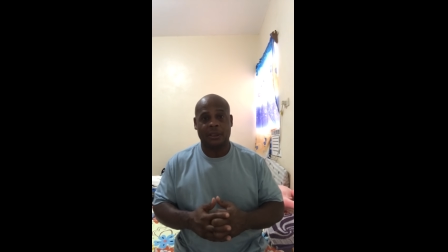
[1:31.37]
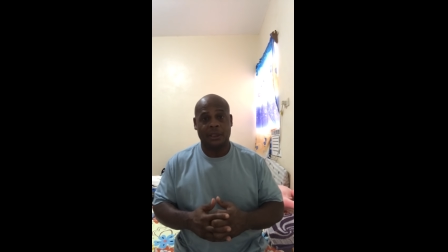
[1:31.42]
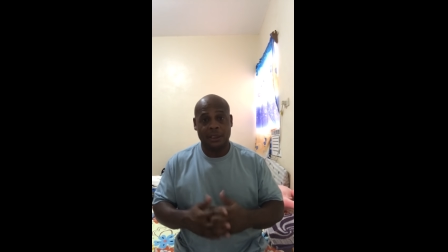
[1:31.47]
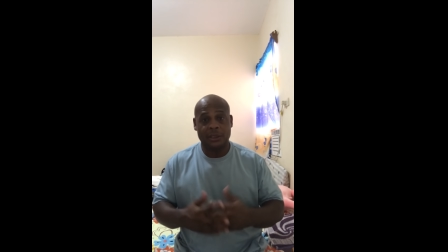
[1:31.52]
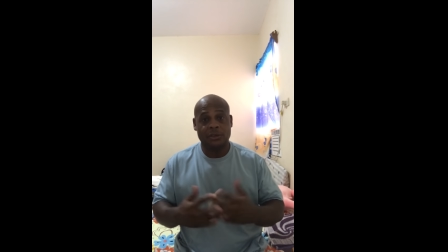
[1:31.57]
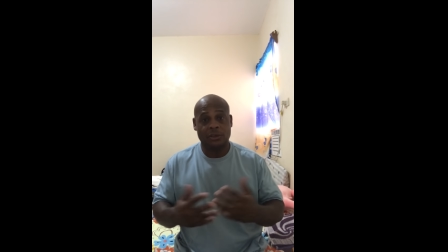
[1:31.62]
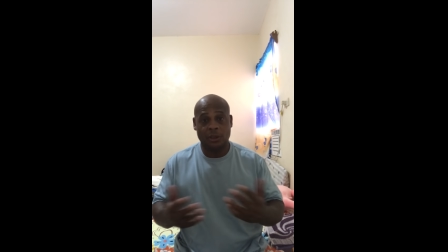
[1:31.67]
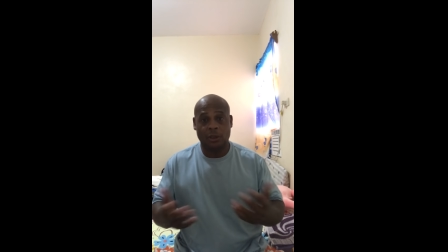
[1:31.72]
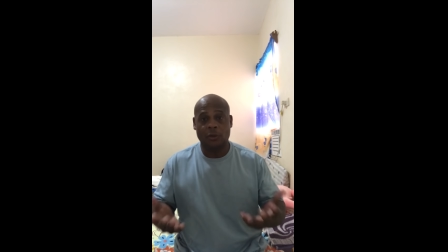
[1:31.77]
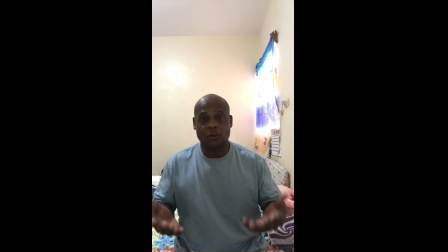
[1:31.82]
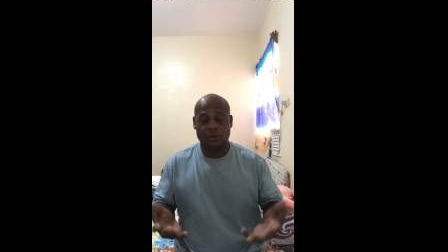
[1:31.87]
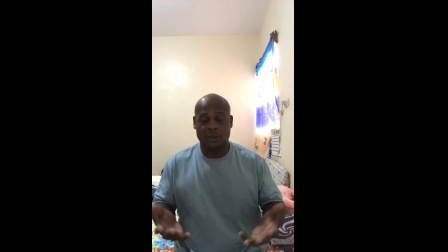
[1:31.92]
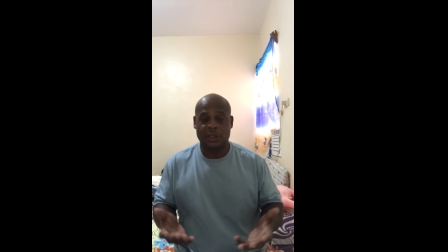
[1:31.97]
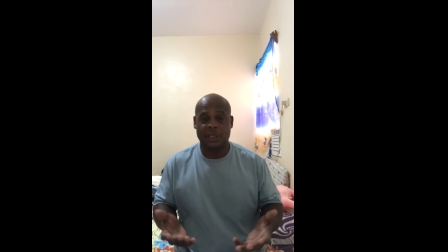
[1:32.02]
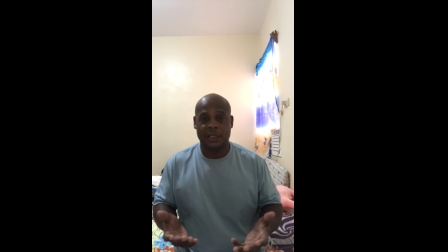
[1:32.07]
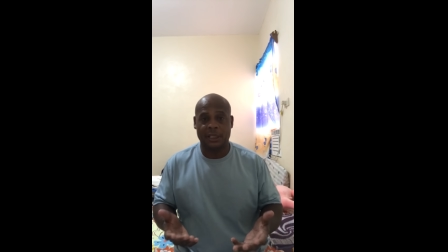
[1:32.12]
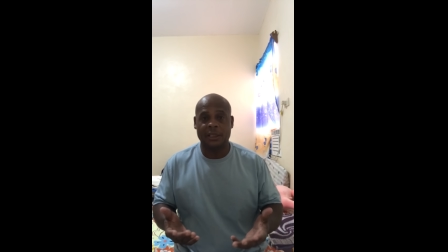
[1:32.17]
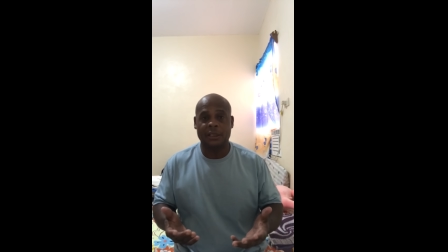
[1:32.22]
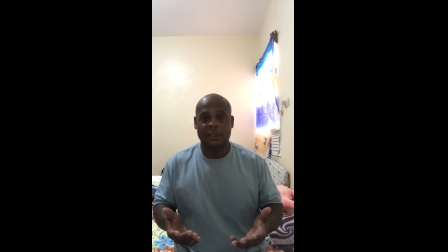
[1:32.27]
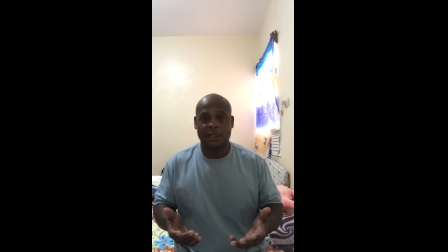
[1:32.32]
He shows
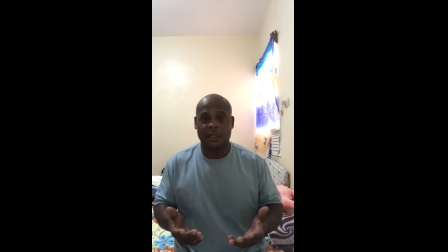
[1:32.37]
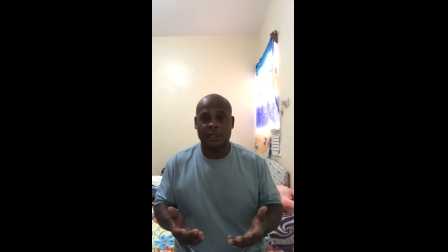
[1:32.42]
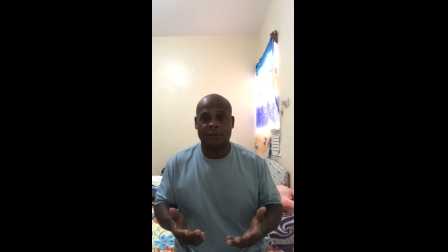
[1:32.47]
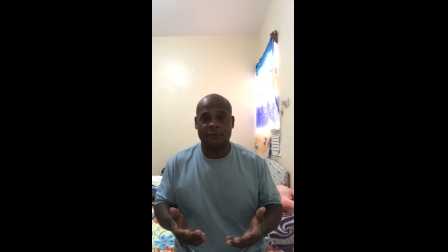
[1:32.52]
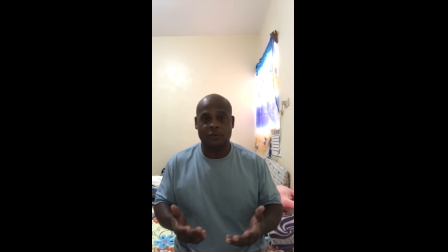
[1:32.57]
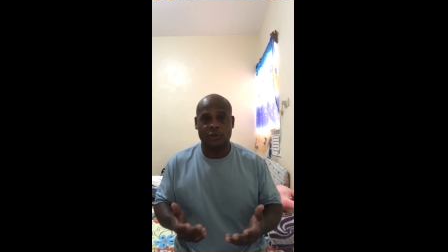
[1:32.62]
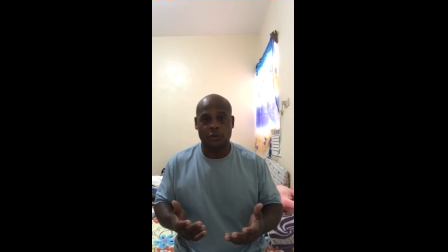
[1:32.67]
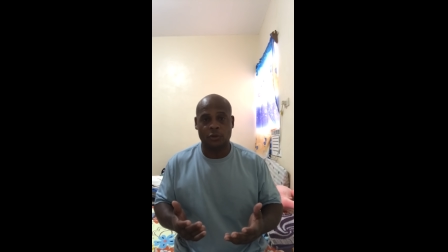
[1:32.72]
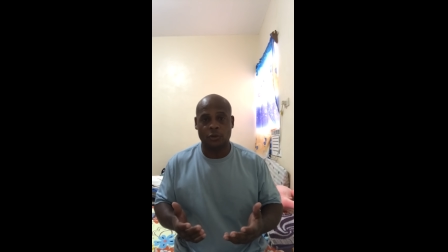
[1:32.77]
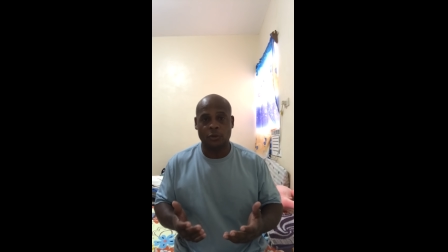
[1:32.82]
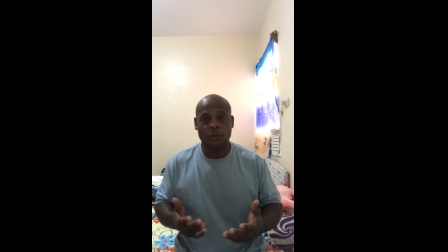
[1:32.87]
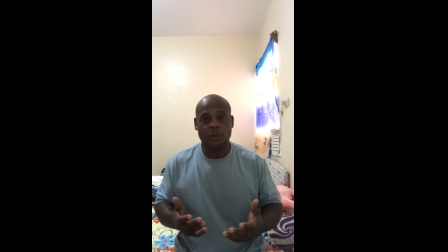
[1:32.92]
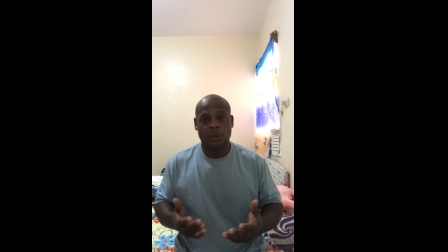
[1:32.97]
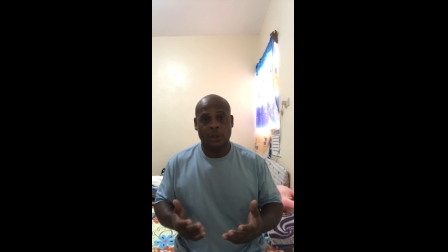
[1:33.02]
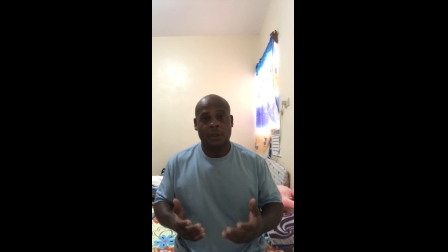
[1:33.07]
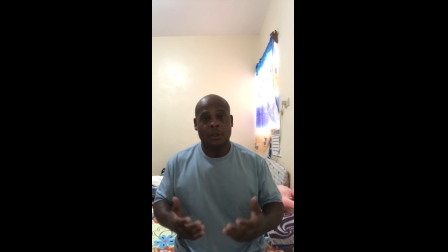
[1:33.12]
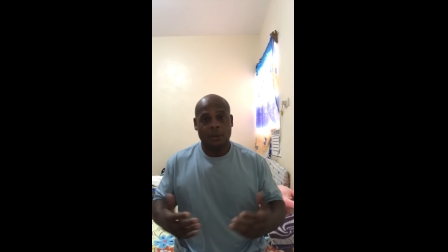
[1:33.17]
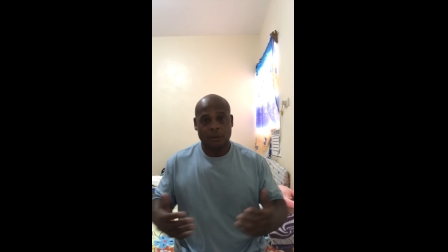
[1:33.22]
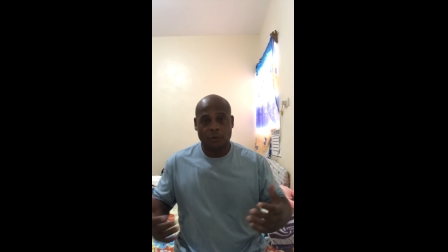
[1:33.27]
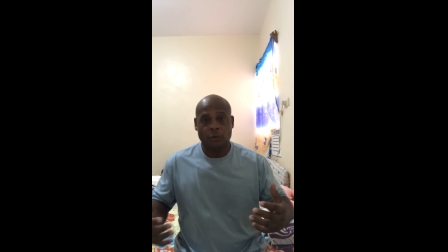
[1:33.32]
that he loves you
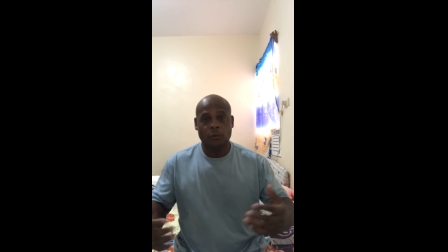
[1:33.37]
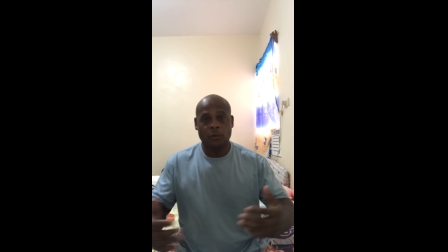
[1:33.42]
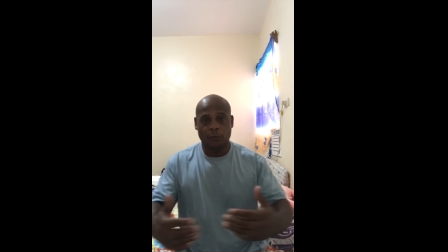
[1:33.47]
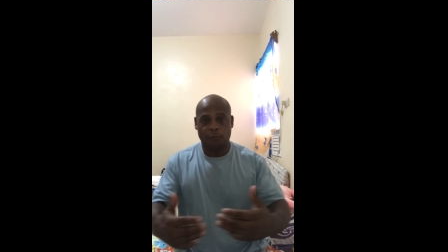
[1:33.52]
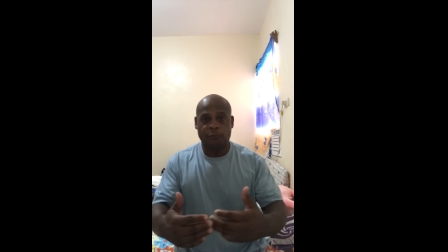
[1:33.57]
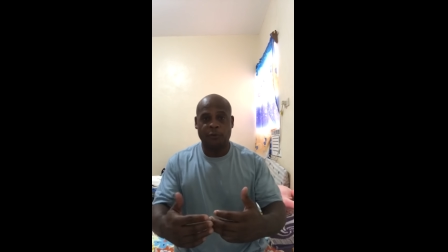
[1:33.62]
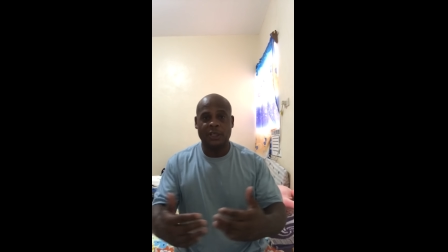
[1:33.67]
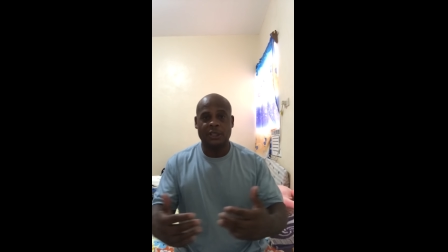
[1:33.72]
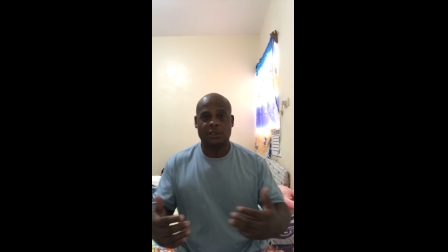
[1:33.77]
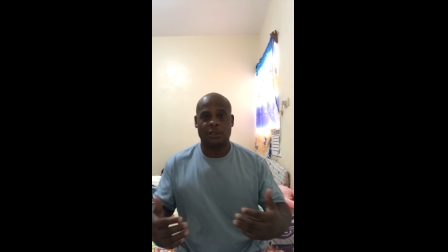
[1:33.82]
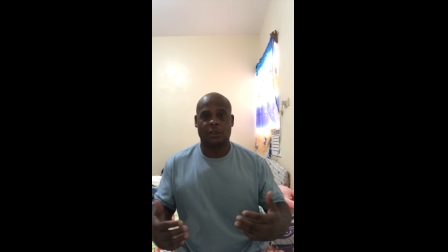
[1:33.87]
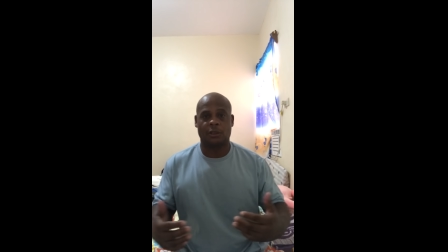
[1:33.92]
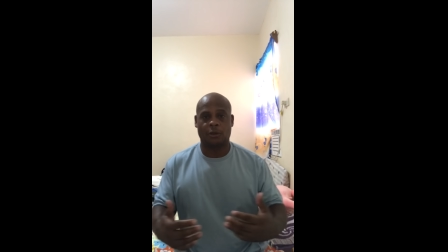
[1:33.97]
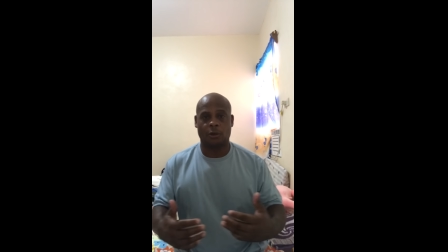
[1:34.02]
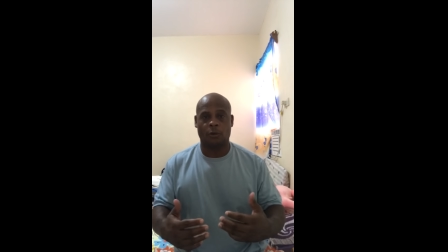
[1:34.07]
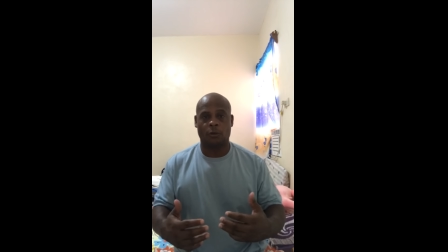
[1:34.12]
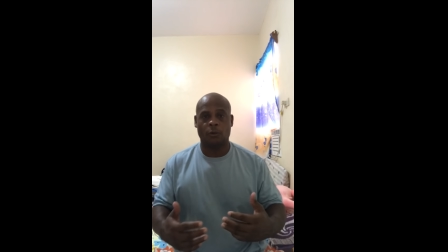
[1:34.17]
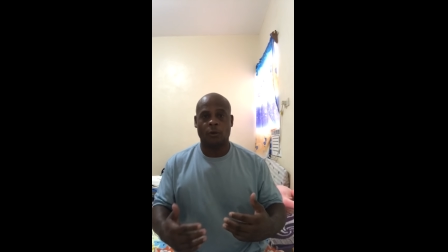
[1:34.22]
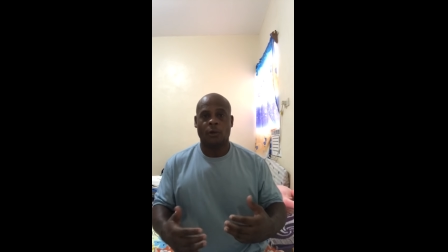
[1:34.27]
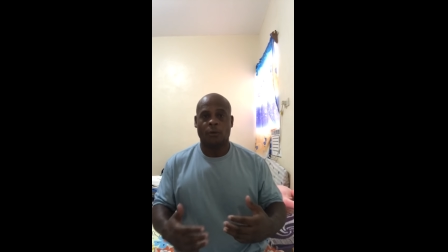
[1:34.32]
through the
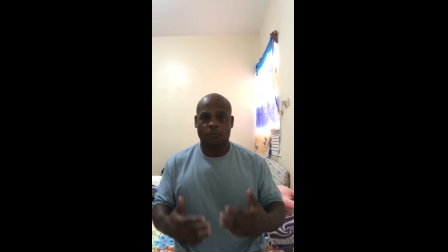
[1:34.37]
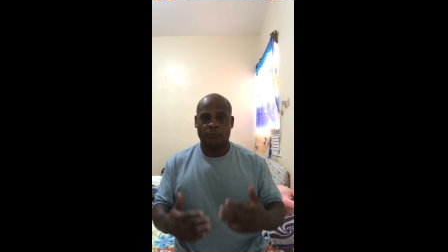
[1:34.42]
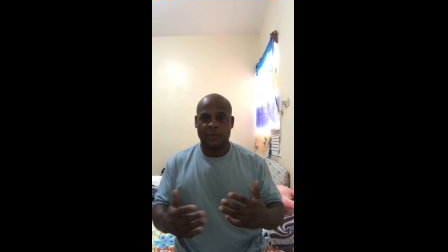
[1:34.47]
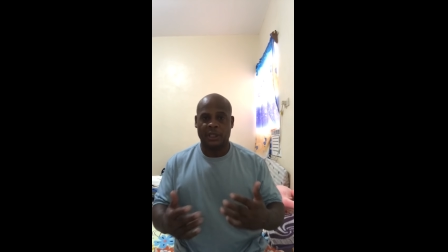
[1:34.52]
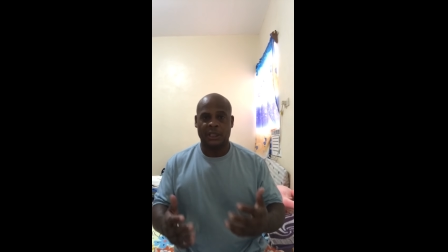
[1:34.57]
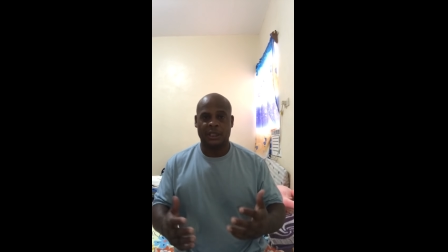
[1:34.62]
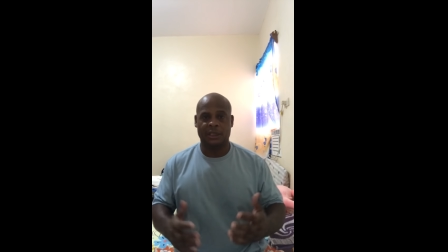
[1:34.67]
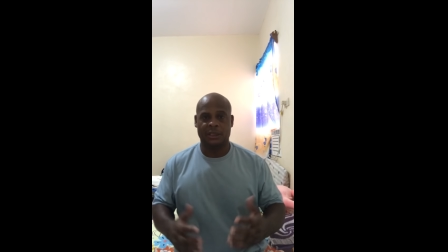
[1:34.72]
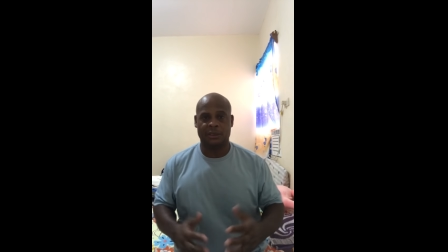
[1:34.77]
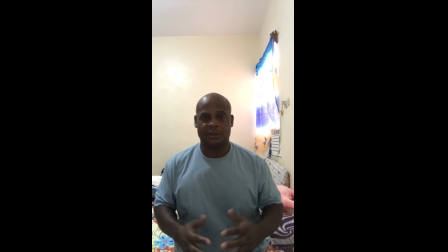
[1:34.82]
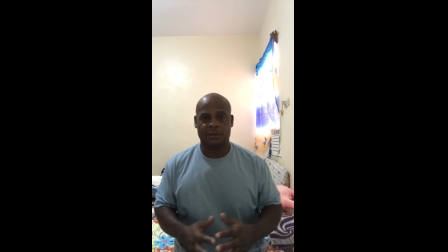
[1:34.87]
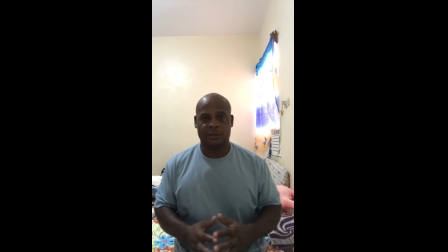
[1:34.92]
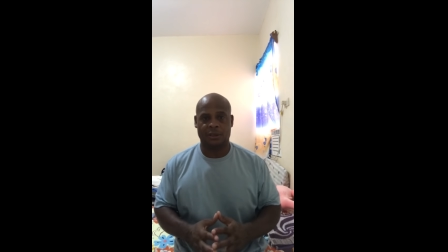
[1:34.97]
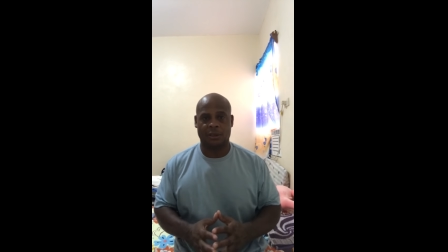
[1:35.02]
physical means.